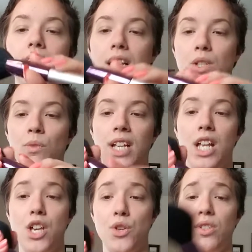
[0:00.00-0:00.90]
That's the one that
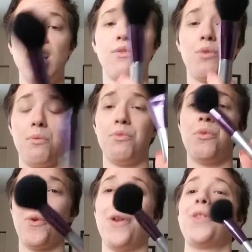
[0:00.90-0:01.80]
I use like for
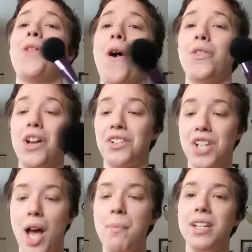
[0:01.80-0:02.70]
a long
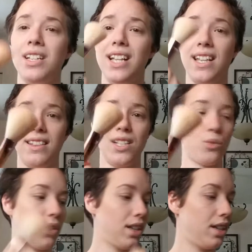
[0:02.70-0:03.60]
time until I get this
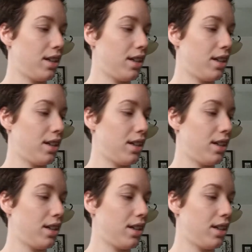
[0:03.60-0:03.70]
one.